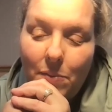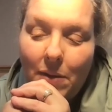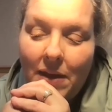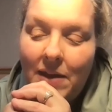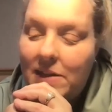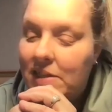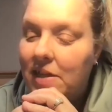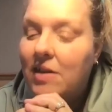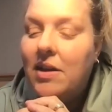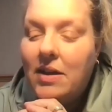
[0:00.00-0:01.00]
Right?
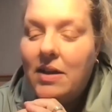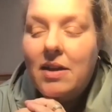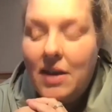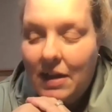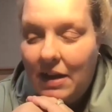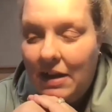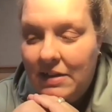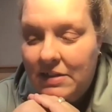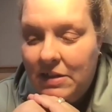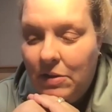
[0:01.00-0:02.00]

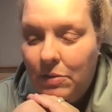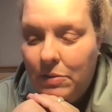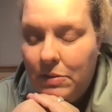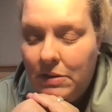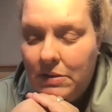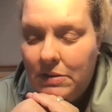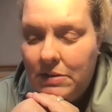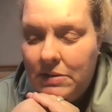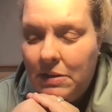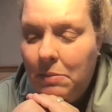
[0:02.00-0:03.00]
And so
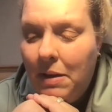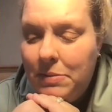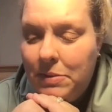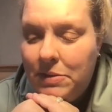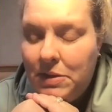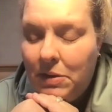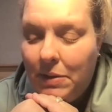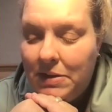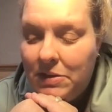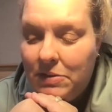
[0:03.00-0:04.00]
sometimes with
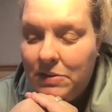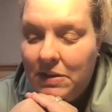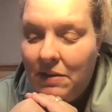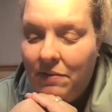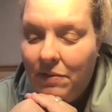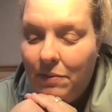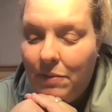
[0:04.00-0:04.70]
generational stuff,